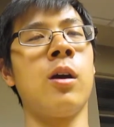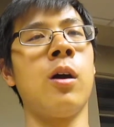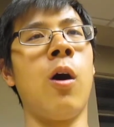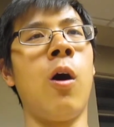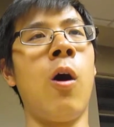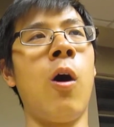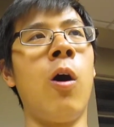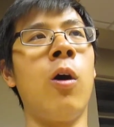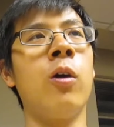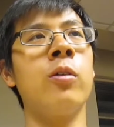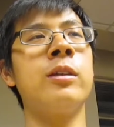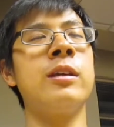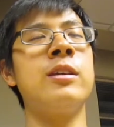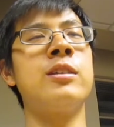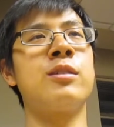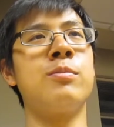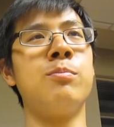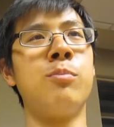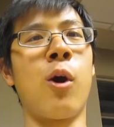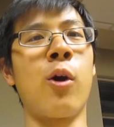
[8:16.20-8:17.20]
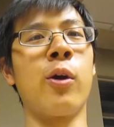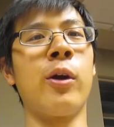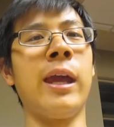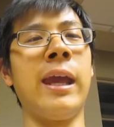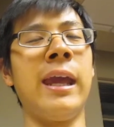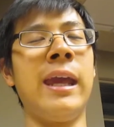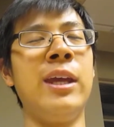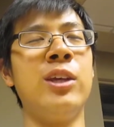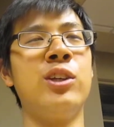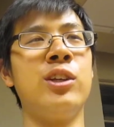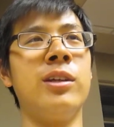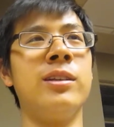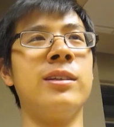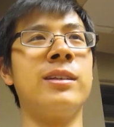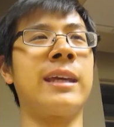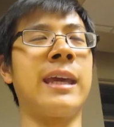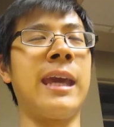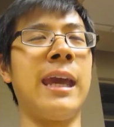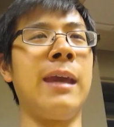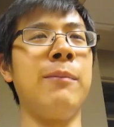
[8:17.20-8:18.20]
all these smart Asians
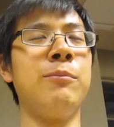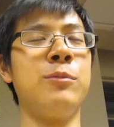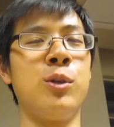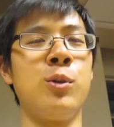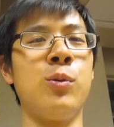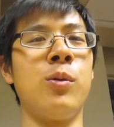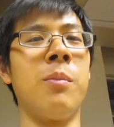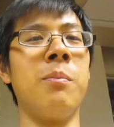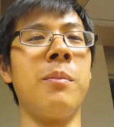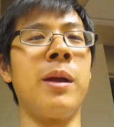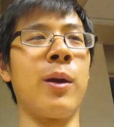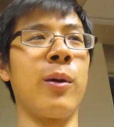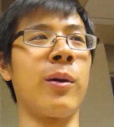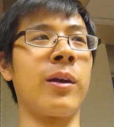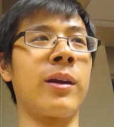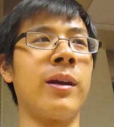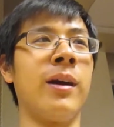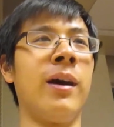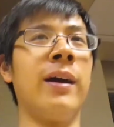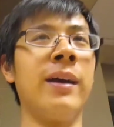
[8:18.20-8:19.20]
came to America.